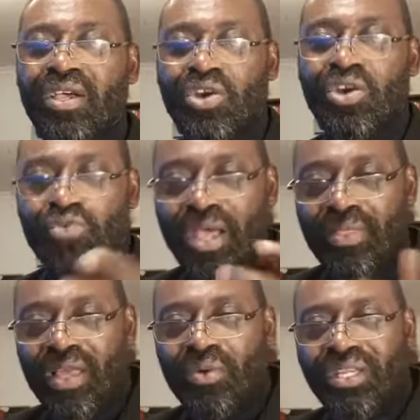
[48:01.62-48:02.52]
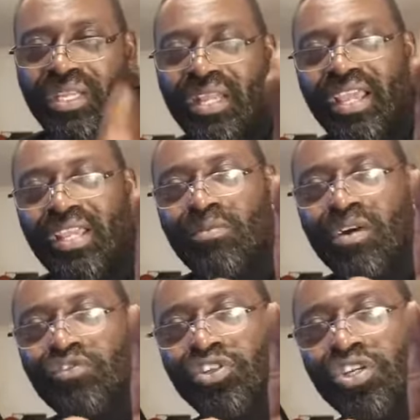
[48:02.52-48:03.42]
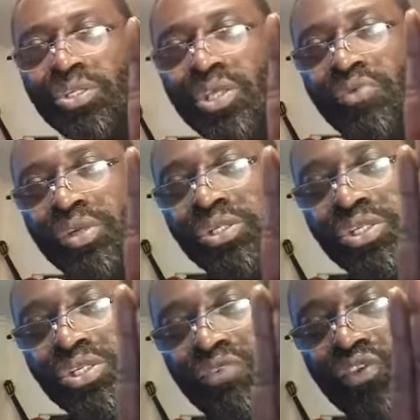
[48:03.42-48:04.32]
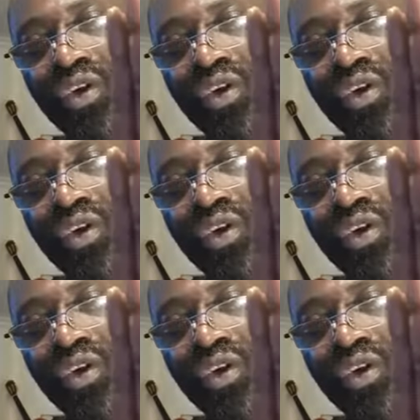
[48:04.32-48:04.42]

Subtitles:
Right now, in the name of Jesus, receive your